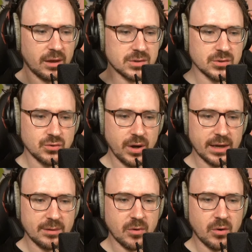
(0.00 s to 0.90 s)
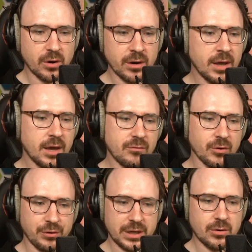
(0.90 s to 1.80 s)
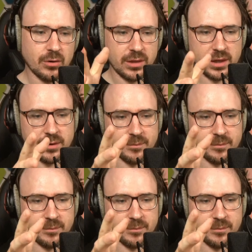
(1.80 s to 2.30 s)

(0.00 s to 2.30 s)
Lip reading: to do anymore. For Rico, the